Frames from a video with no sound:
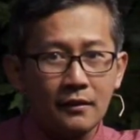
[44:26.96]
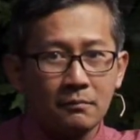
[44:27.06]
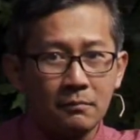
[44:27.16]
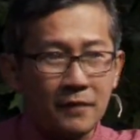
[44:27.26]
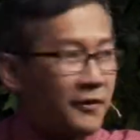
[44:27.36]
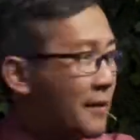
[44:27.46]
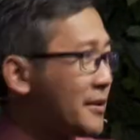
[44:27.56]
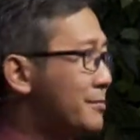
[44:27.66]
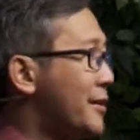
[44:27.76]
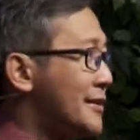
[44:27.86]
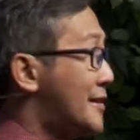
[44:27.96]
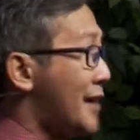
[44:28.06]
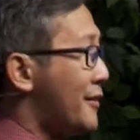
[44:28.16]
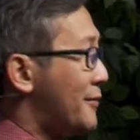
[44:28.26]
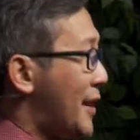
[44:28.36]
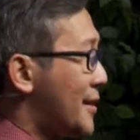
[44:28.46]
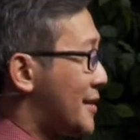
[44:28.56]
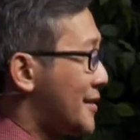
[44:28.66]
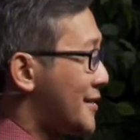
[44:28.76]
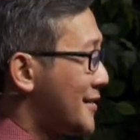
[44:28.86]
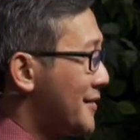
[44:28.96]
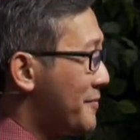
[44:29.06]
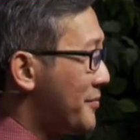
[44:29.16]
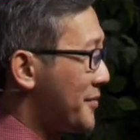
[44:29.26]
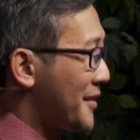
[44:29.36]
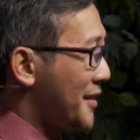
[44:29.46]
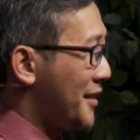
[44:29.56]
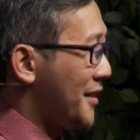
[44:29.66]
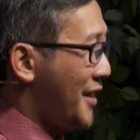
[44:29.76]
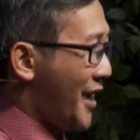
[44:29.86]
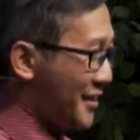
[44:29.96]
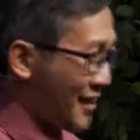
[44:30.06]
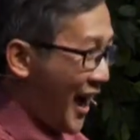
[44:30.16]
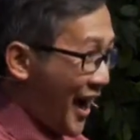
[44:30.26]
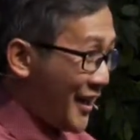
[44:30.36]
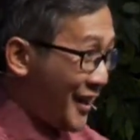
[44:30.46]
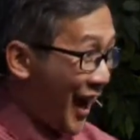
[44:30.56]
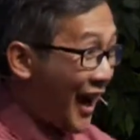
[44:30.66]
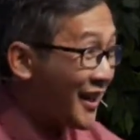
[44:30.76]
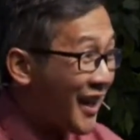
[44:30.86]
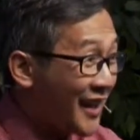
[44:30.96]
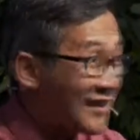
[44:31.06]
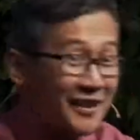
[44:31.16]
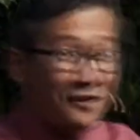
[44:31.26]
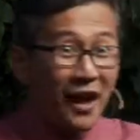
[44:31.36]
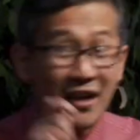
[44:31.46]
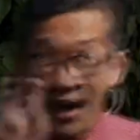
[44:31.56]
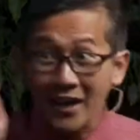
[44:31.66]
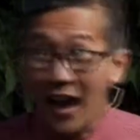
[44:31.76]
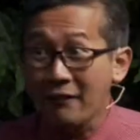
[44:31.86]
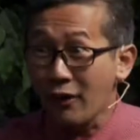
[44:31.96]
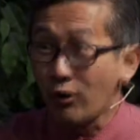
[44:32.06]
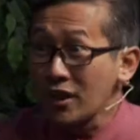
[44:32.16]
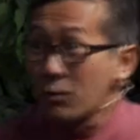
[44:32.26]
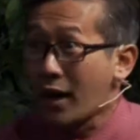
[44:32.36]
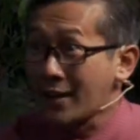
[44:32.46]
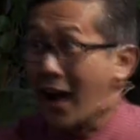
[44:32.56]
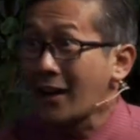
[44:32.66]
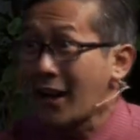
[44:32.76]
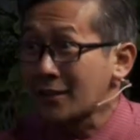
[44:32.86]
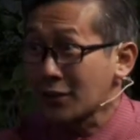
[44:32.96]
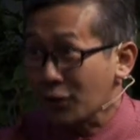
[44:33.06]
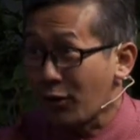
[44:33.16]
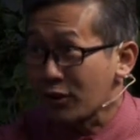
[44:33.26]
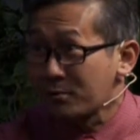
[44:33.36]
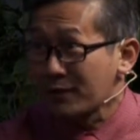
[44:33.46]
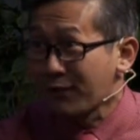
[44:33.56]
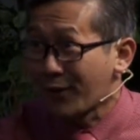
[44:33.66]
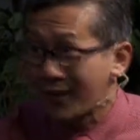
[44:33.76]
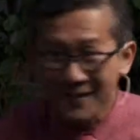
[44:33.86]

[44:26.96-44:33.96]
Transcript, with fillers: My favorite book is Desire of Ages. And I highlighted it. I, I have only one highlighter color before